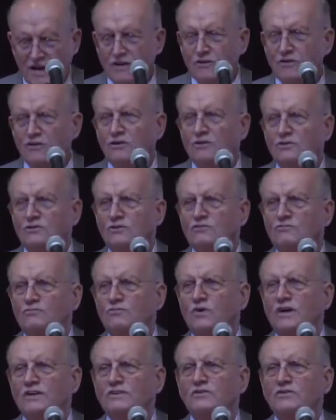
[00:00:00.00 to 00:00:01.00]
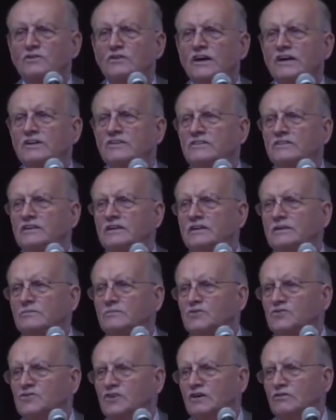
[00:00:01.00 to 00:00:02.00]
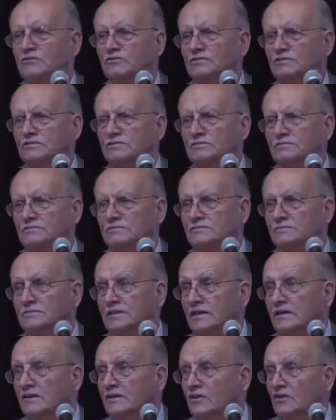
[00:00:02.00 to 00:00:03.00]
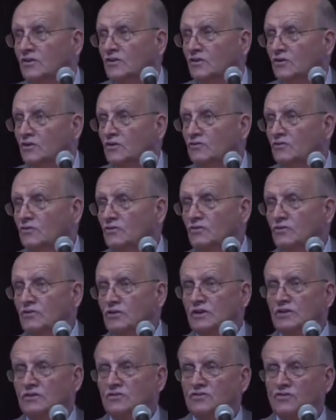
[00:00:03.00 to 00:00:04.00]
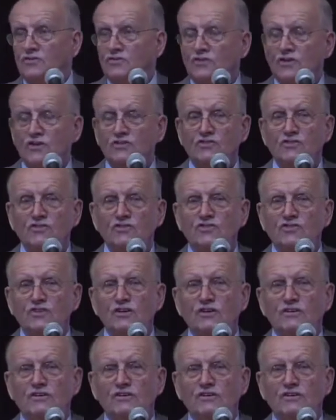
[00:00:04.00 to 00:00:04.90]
herald of one greater than himself. This is